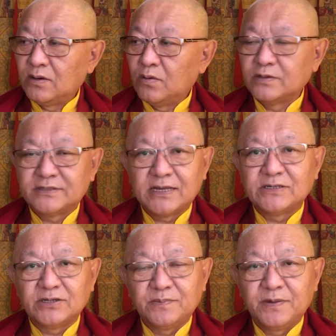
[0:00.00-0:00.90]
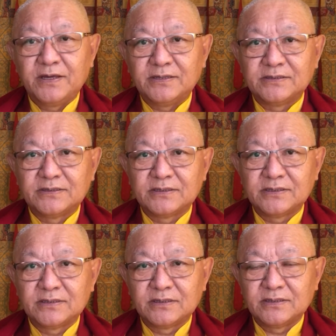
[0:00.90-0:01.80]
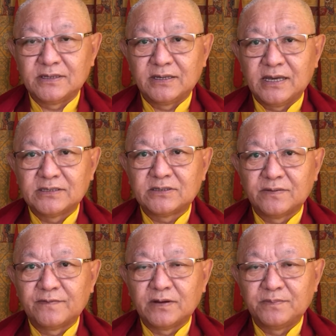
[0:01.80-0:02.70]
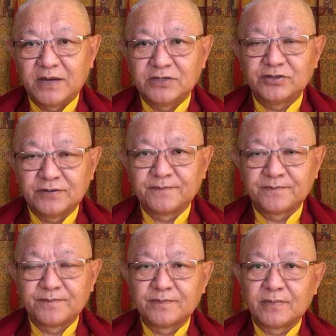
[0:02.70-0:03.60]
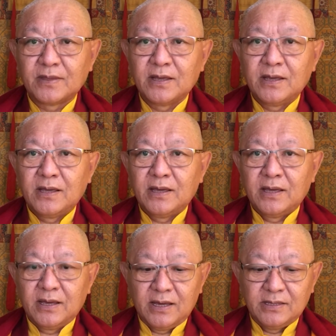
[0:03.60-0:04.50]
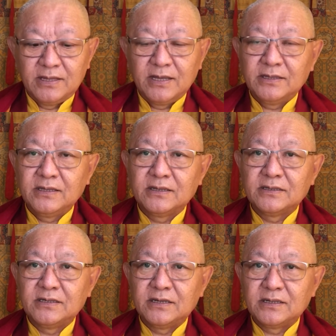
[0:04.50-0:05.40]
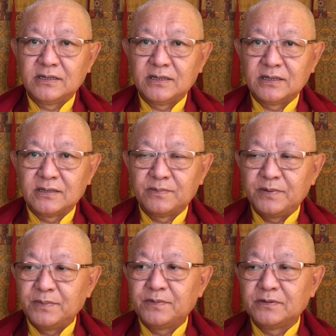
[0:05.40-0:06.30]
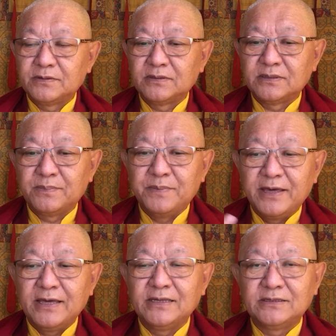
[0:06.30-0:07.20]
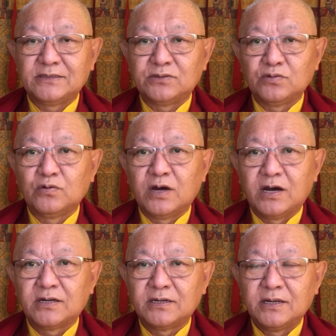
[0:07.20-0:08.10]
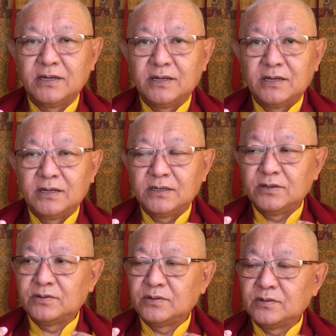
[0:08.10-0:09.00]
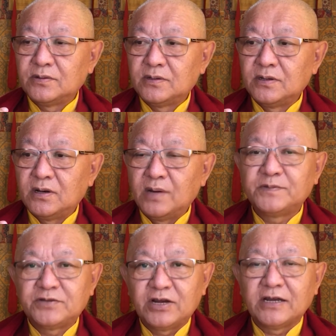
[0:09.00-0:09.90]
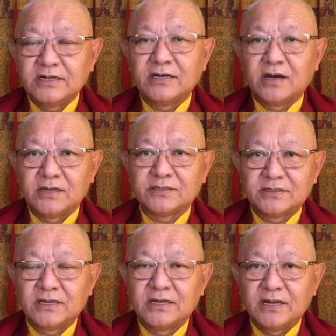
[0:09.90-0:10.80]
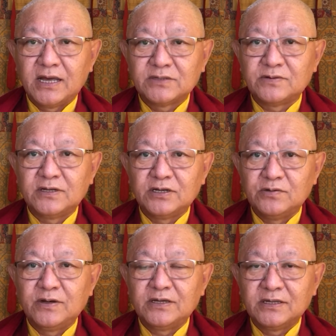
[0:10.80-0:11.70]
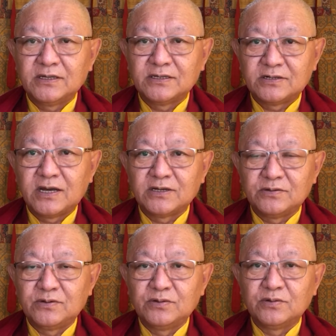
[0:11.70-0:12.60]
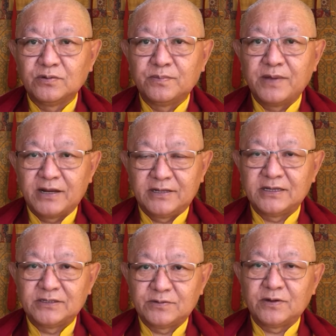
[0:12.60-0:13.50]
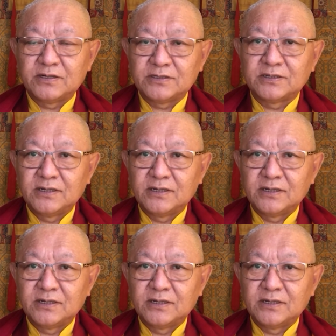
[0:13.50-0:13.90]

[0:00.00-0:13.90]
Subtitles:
sentient beings, the guest of compassion. And then the people, the beings who are, obstructing us and actually trying to do bad things to us,